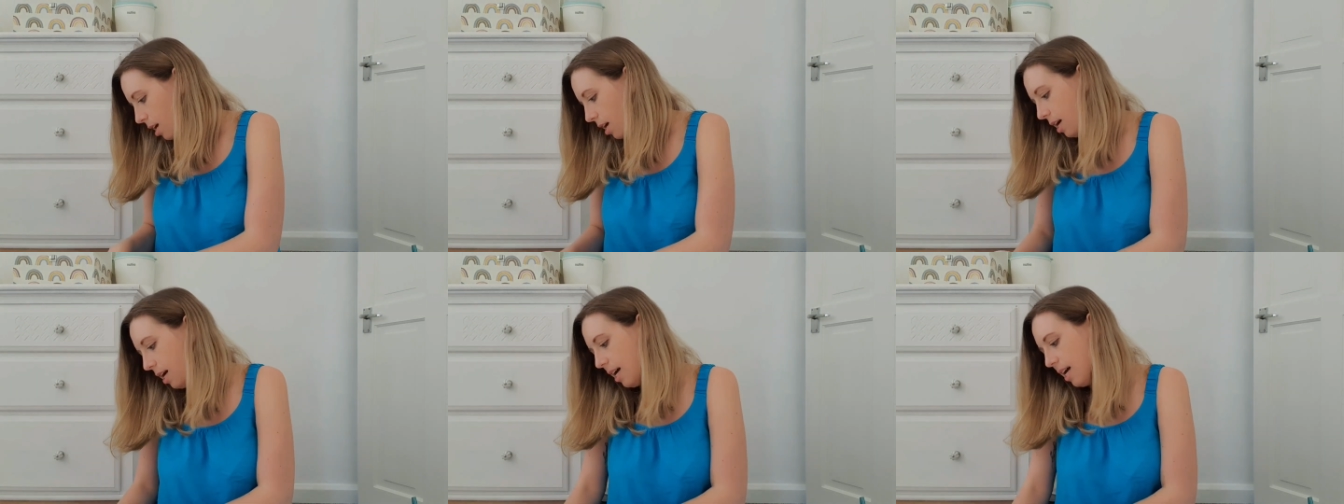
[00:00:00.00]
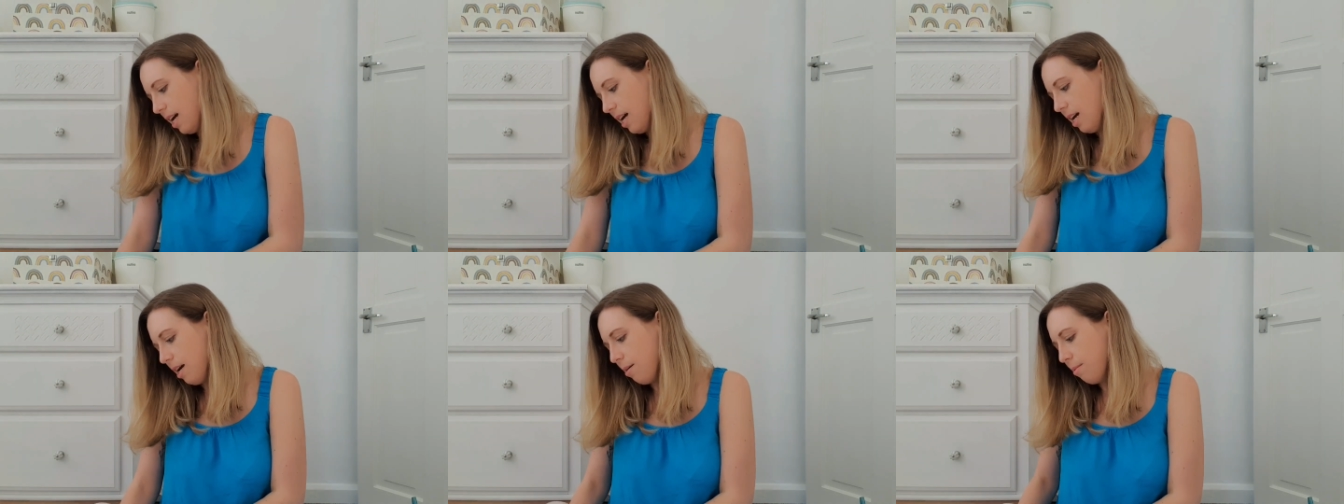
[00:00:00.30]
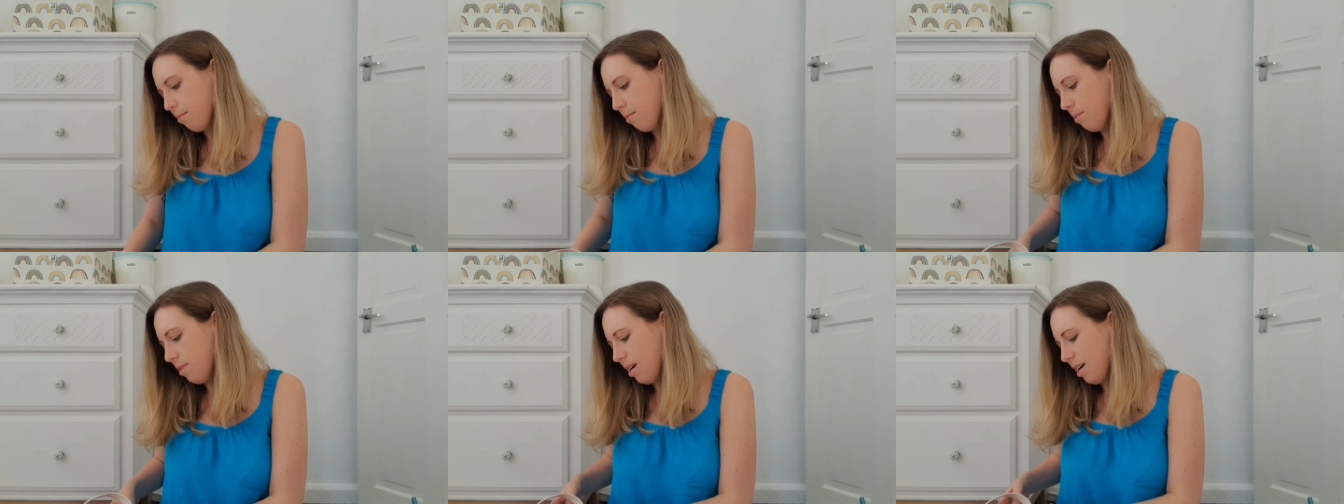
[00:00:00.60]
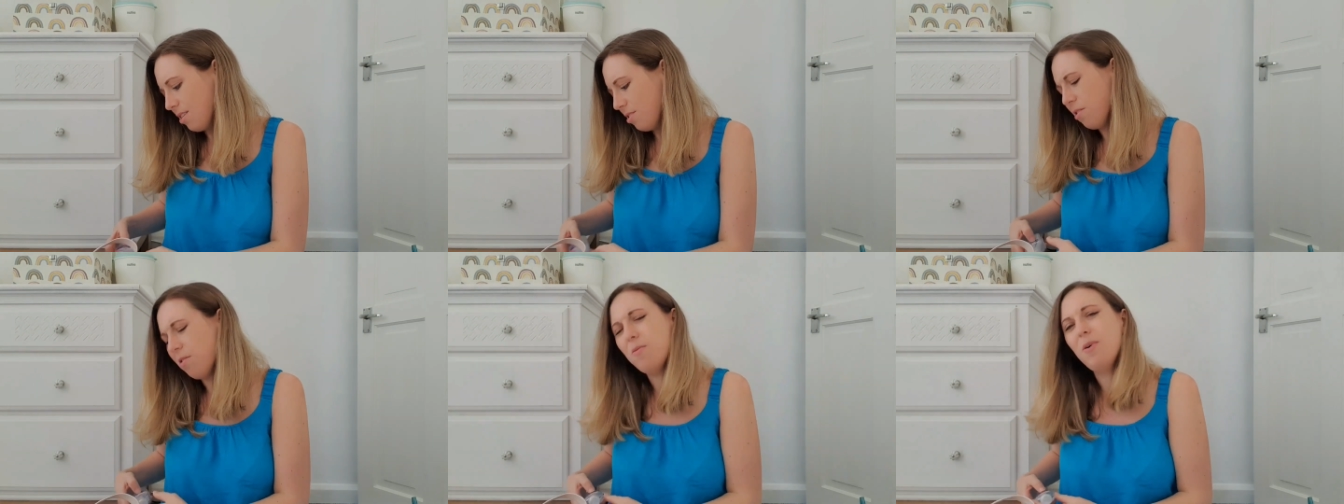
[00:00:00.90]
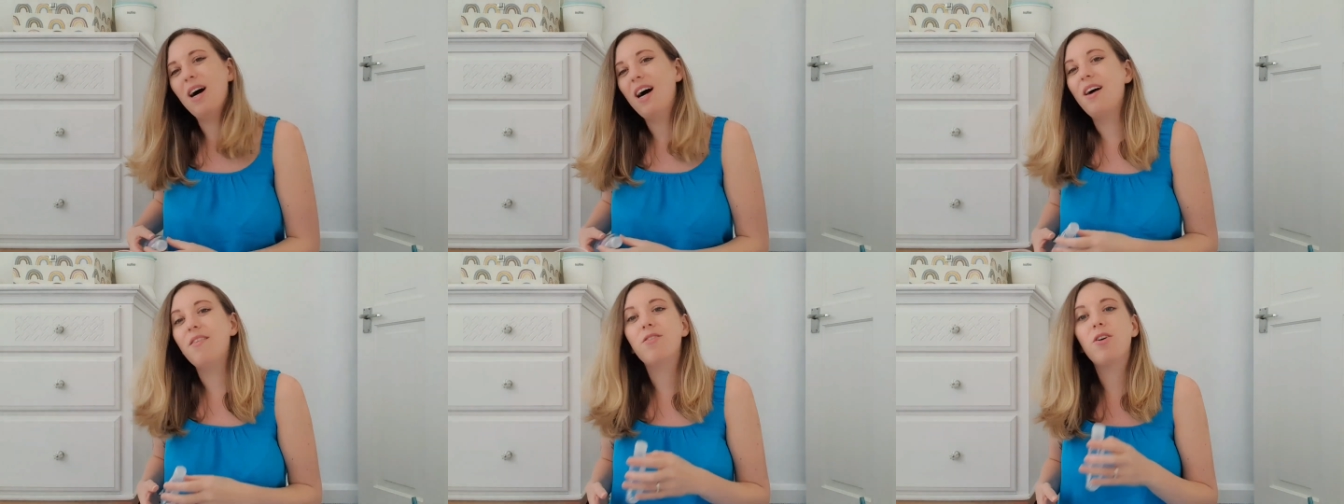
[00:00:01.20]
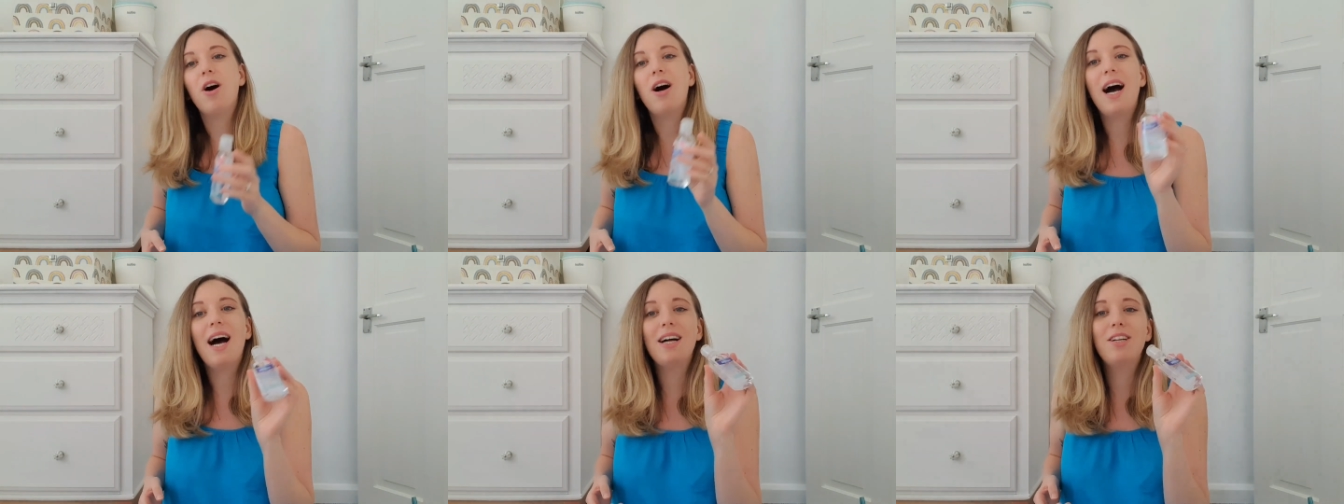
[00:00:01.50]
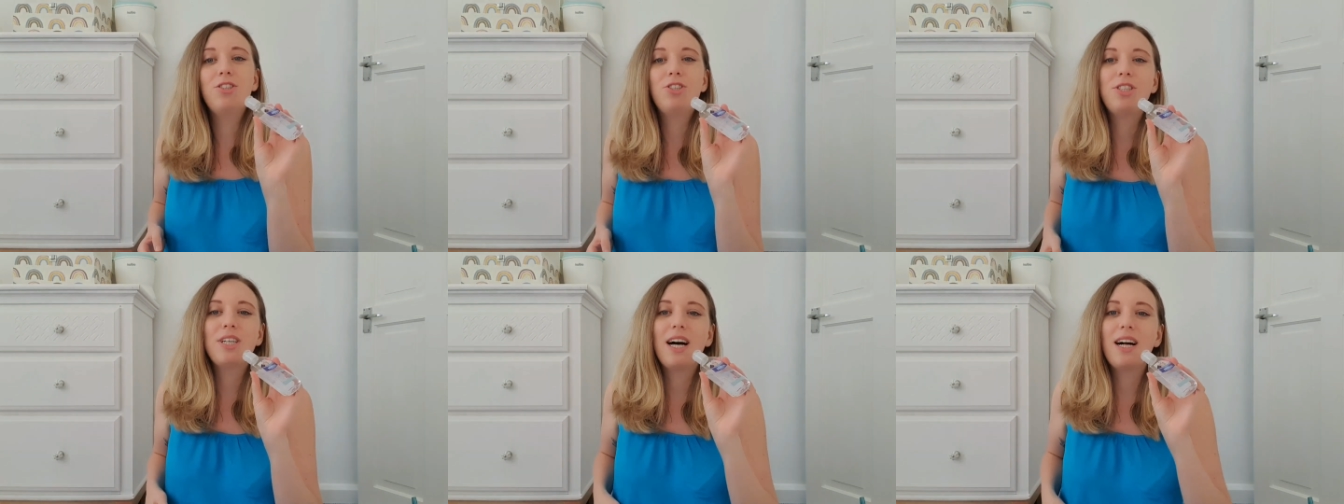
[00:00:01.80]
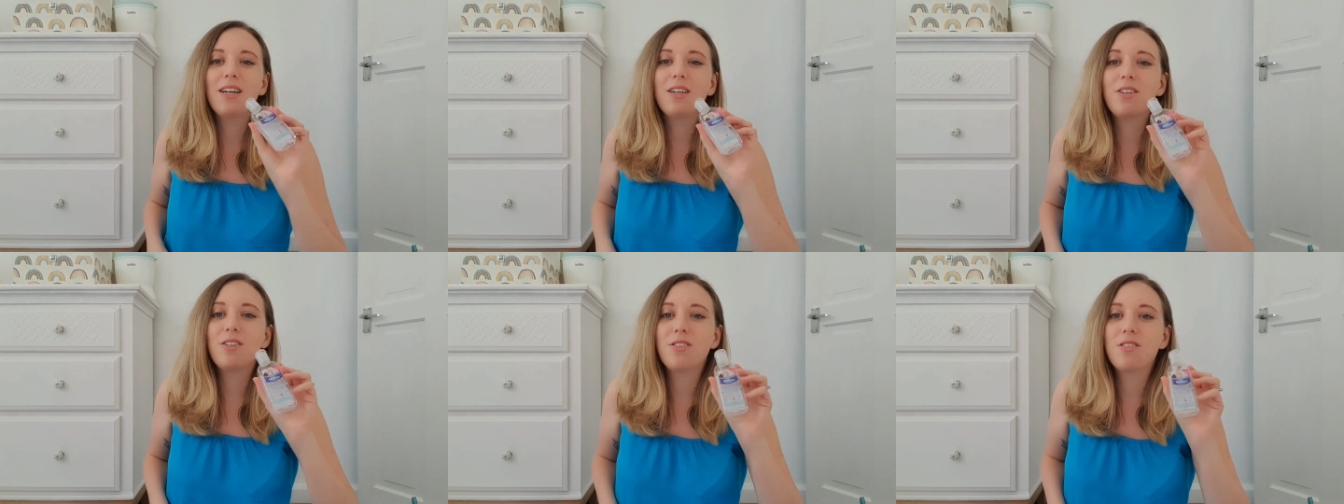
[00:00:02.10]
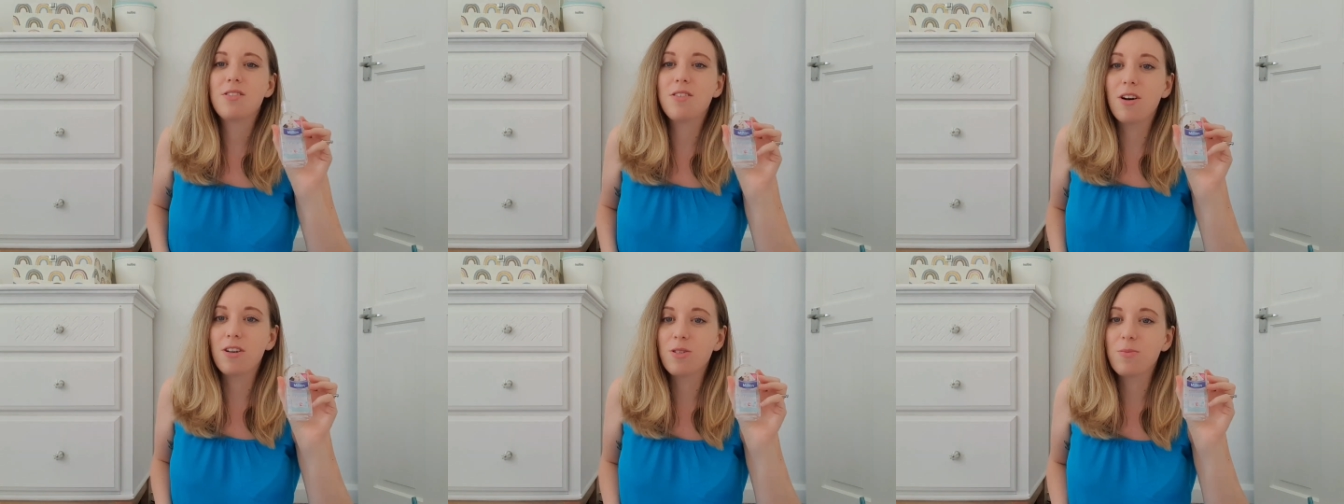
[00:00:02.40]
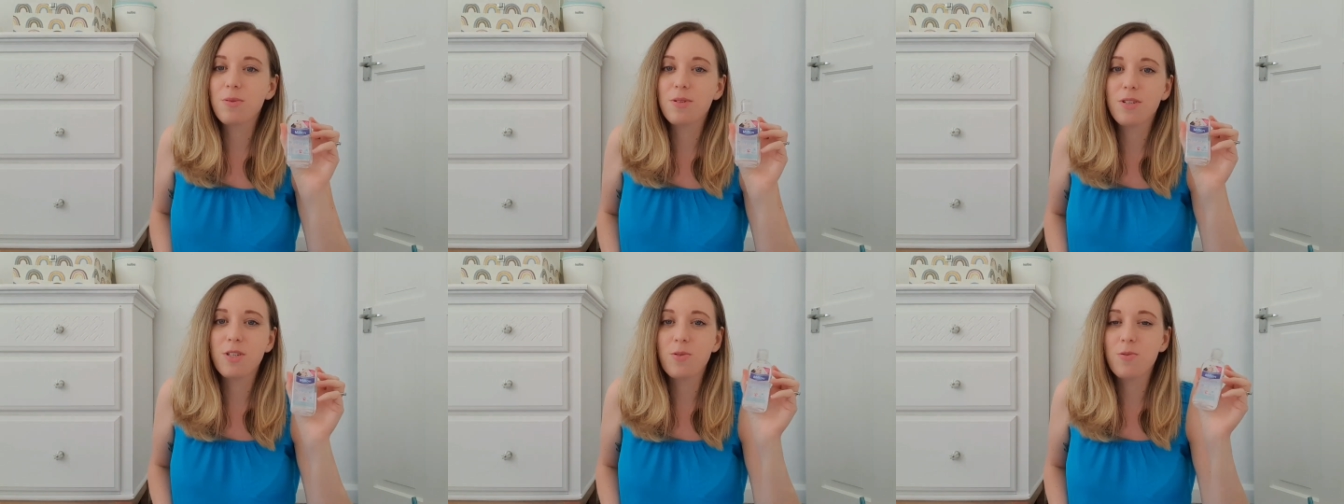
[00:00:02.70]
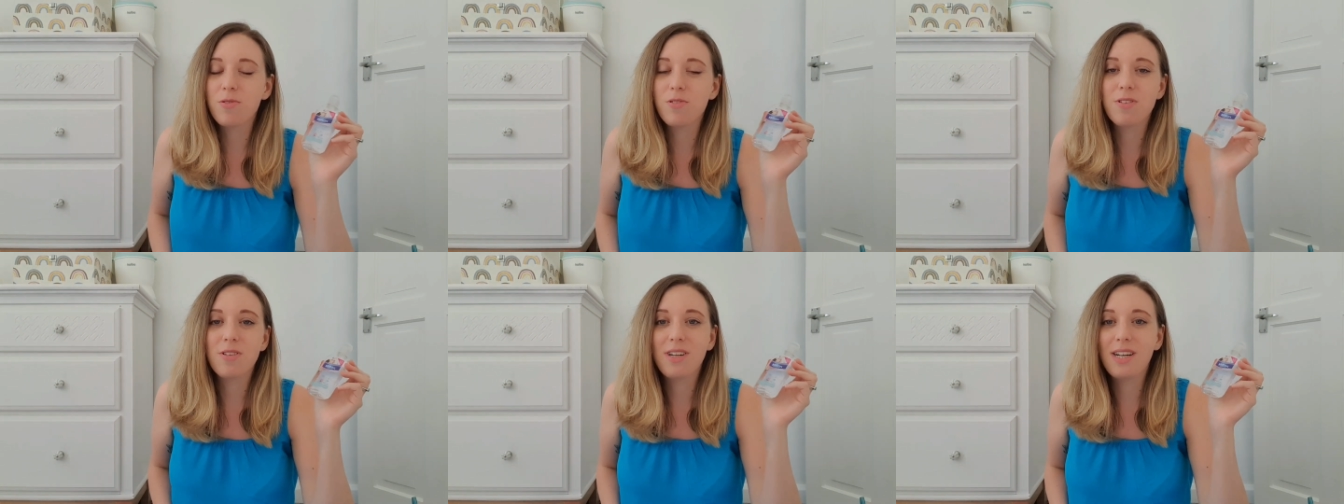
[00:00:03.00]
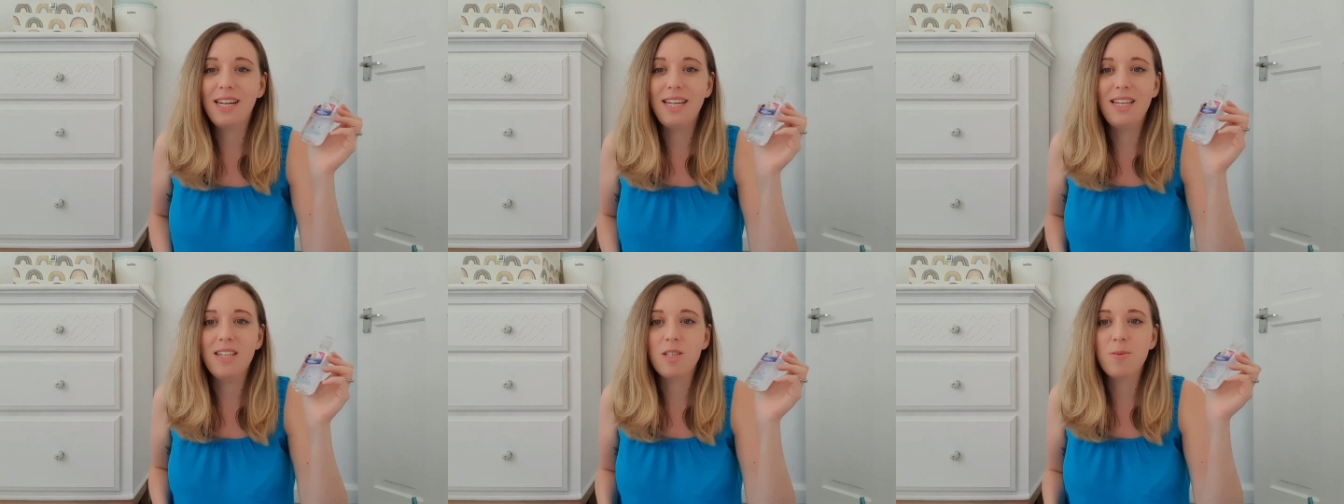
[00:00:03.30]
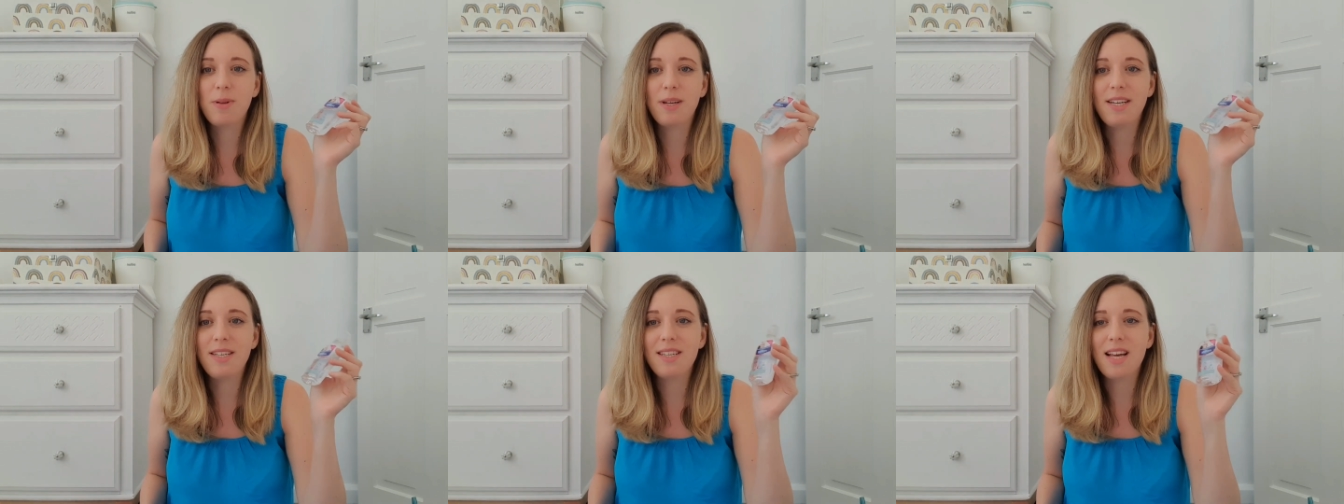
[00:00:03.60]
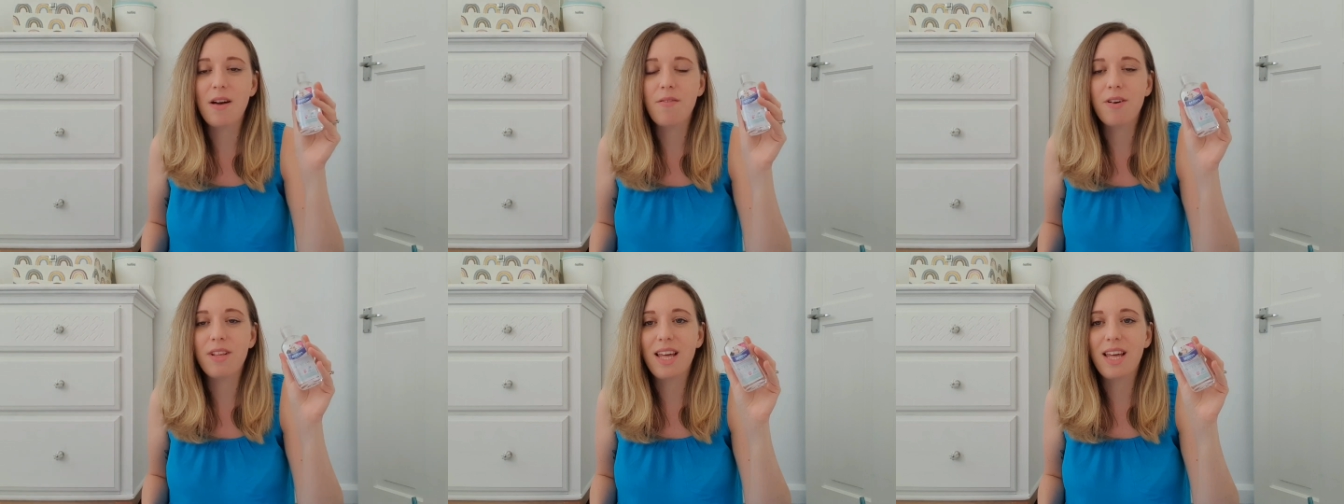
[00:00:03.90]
I don't know why I've got hand gel because the hospitals were the cleanest place ever.